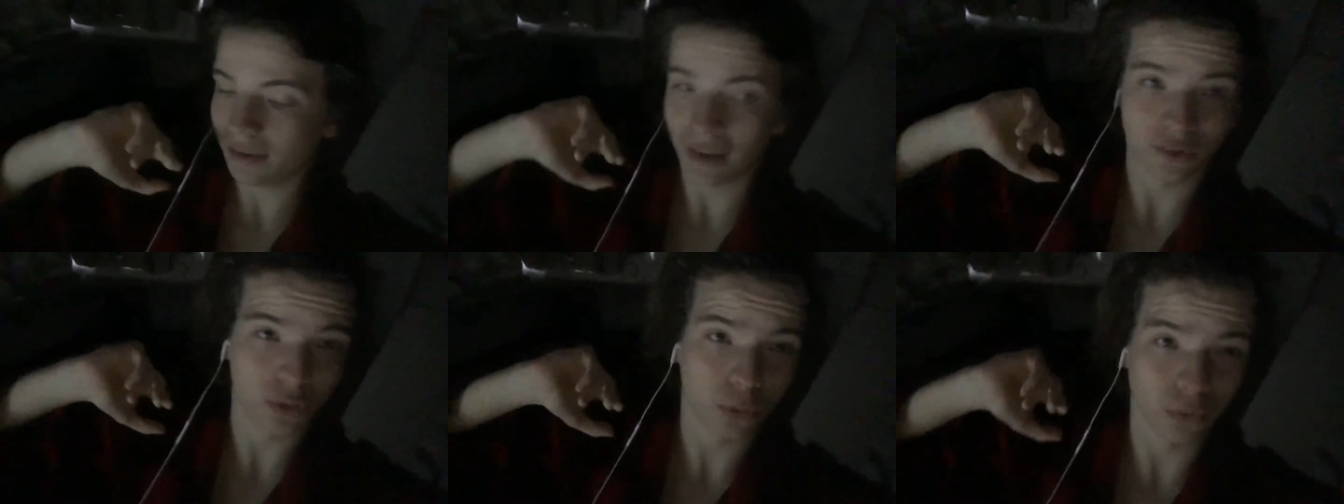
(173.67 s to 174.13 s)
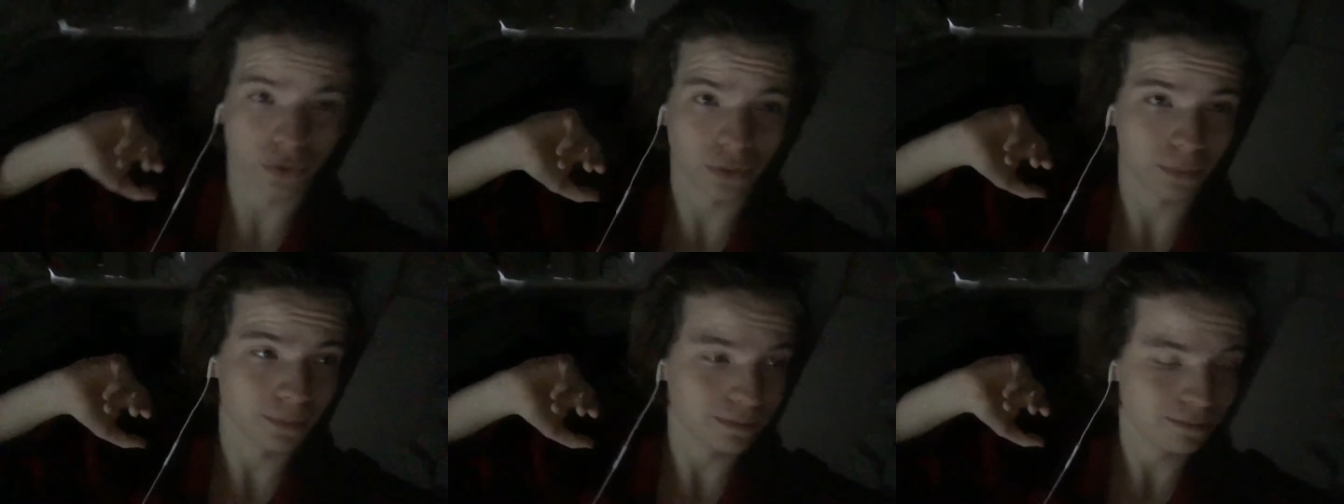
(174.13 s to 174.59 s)
That's
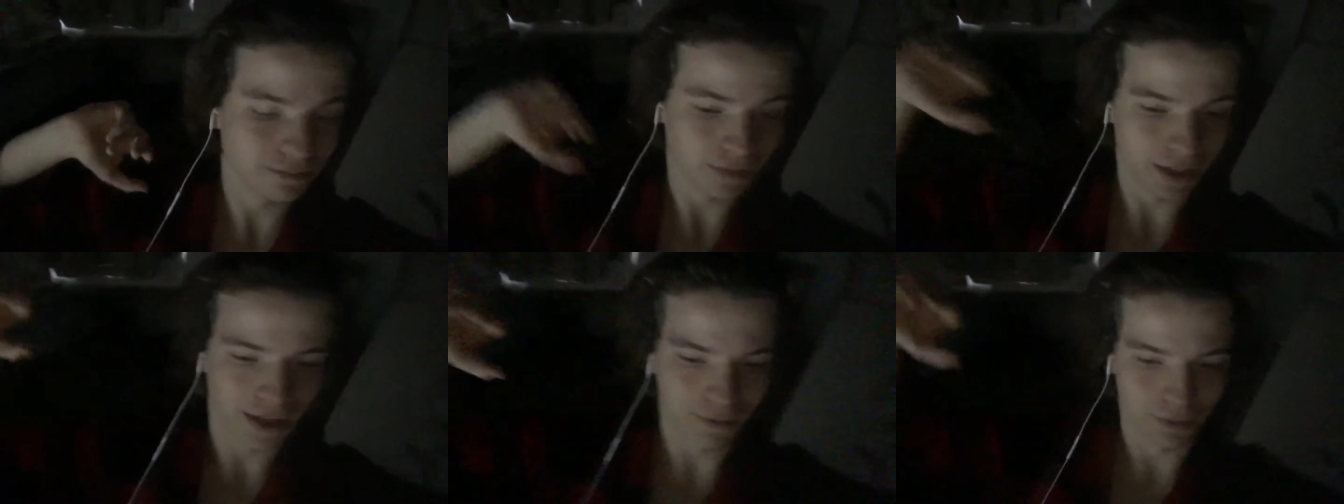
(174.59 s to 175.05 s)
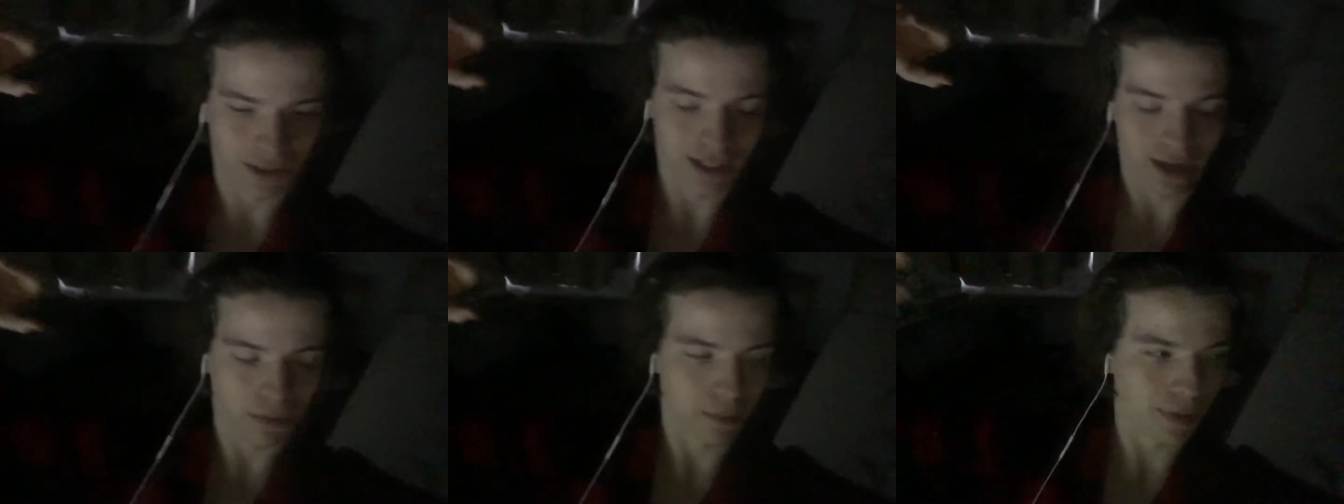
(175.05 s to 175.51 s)
awesome. Like, I'm really
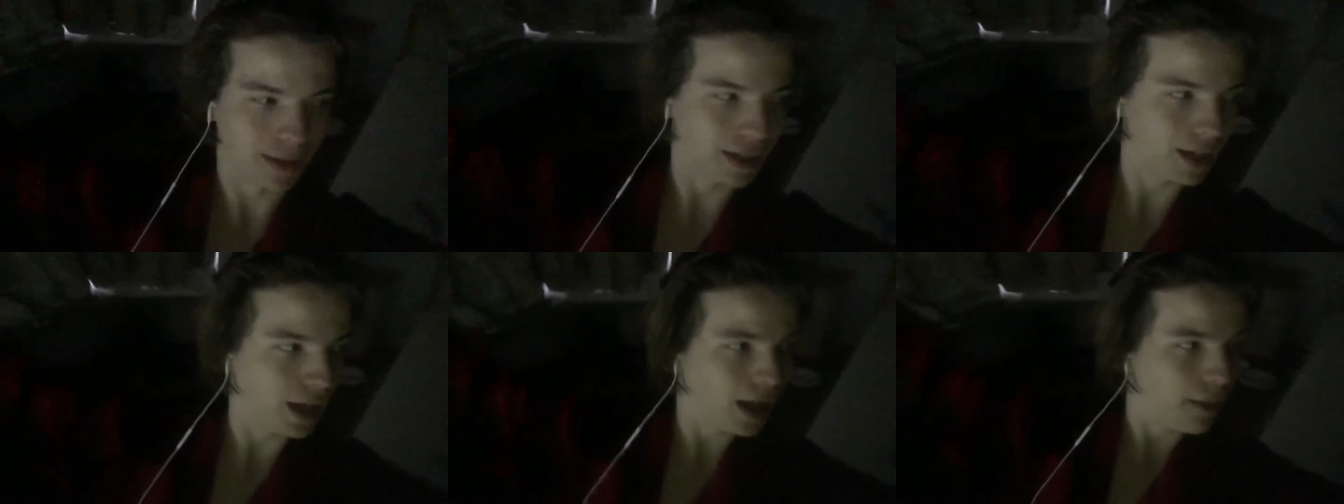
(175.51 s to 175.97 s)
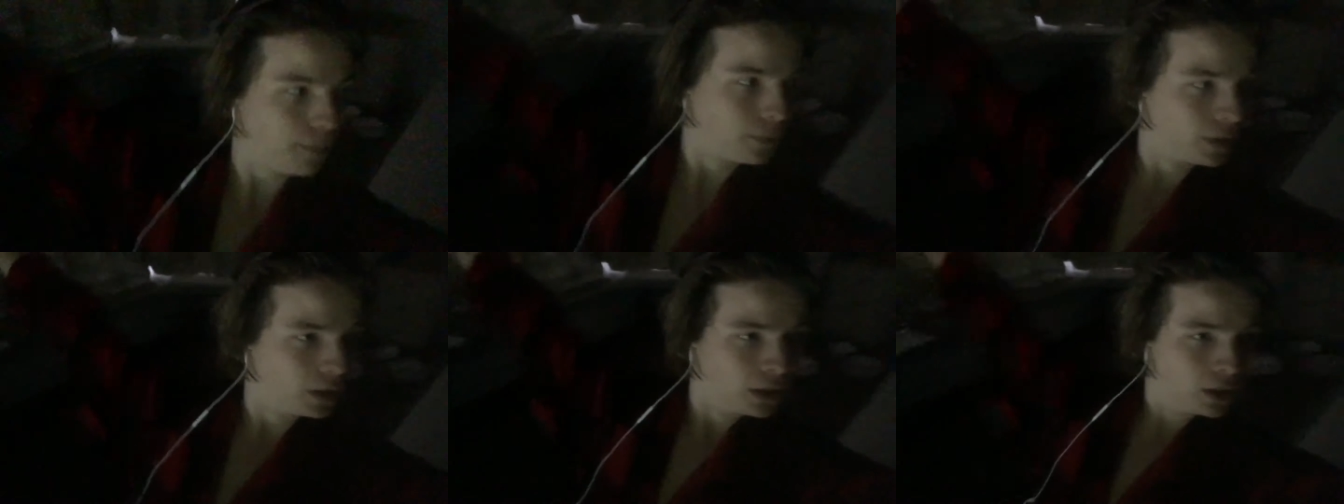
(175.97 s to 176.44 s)
happy about that. Um,
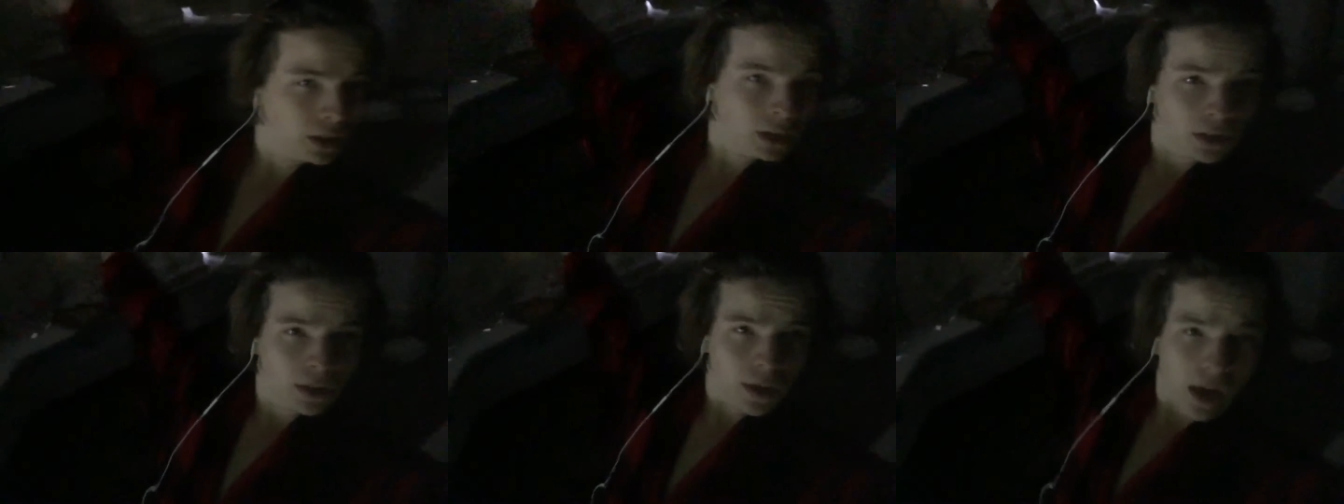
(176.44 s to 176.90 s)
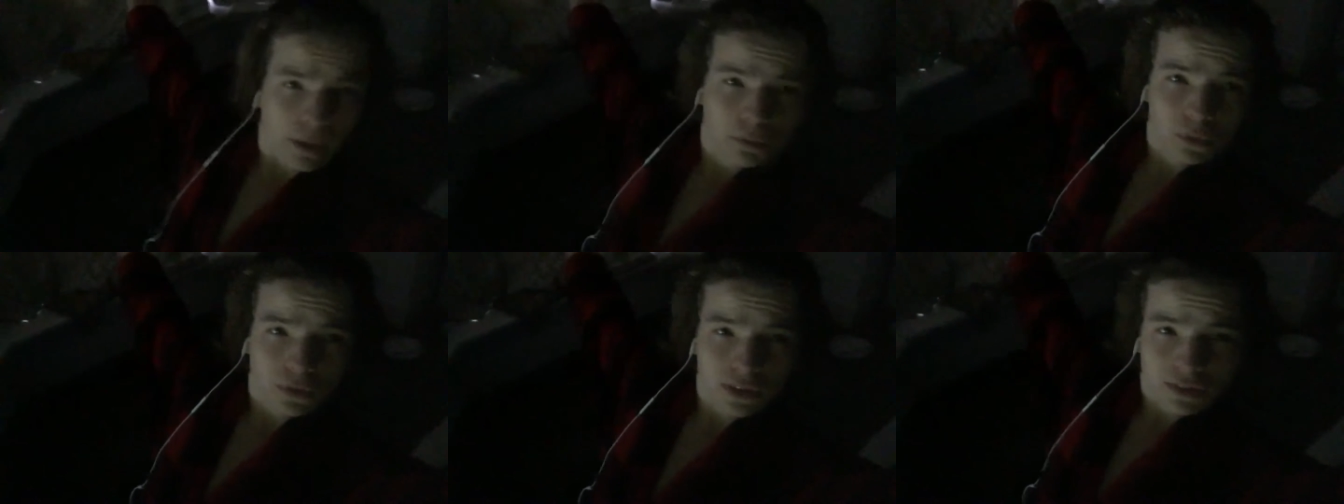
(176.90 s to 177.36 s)
I'm
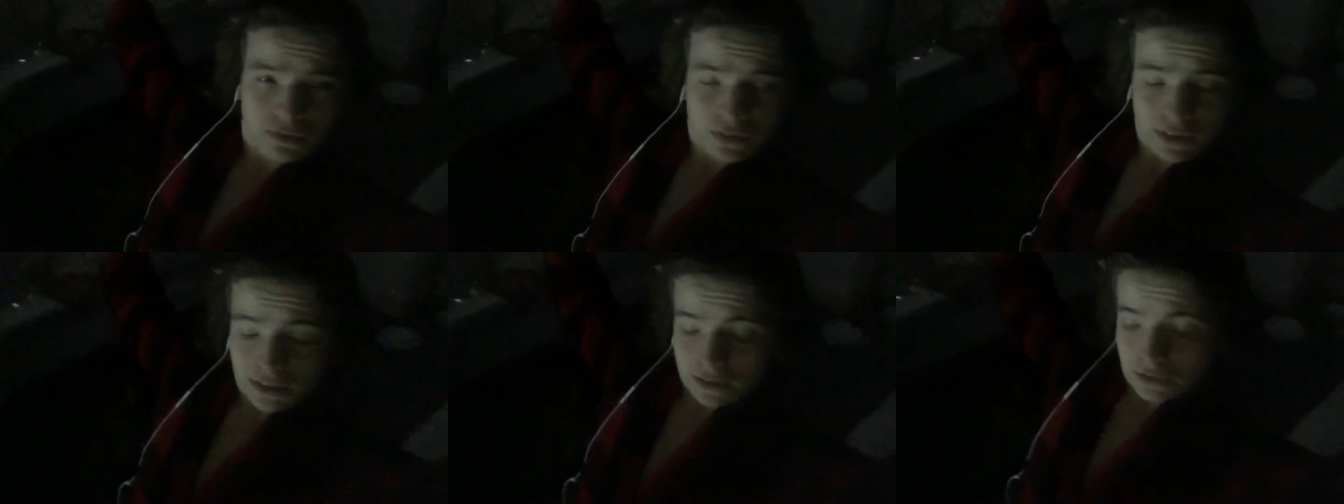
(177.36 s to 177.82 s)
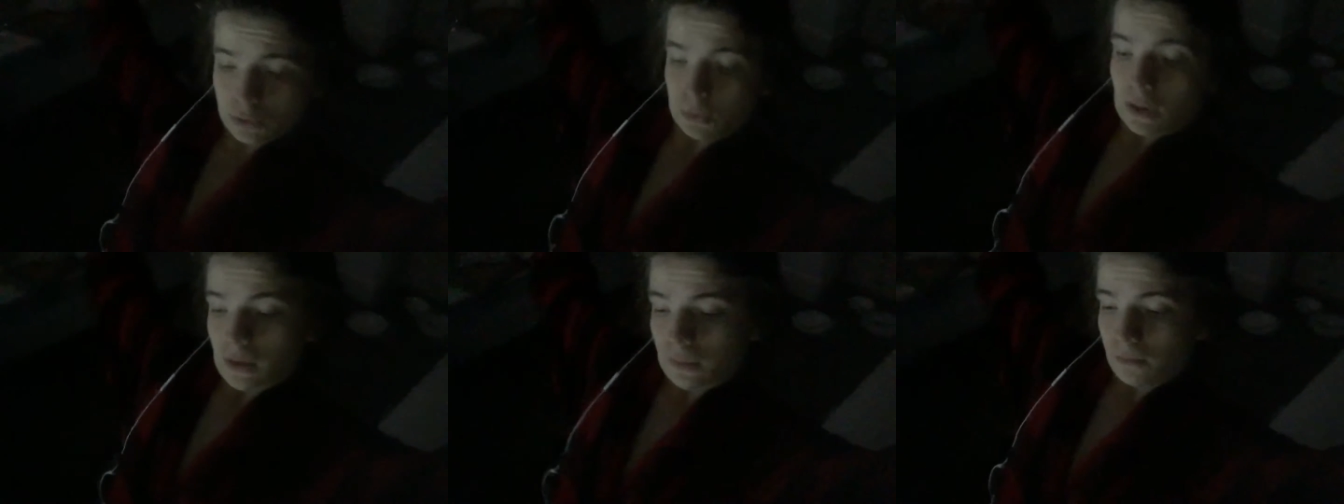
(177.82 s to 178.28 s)
not really feeling too
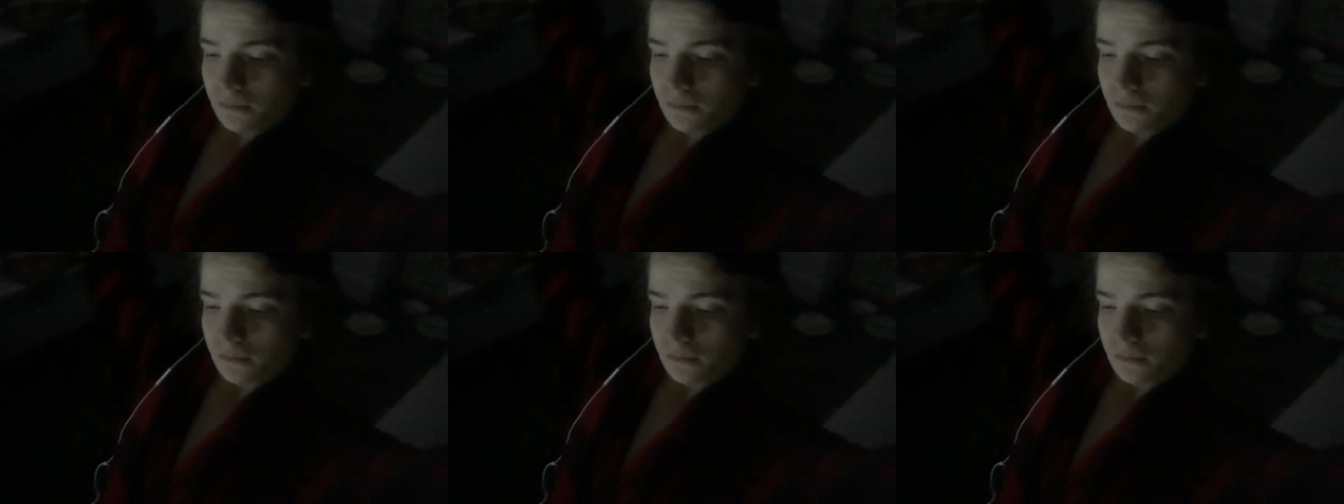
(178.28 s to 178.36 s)
well.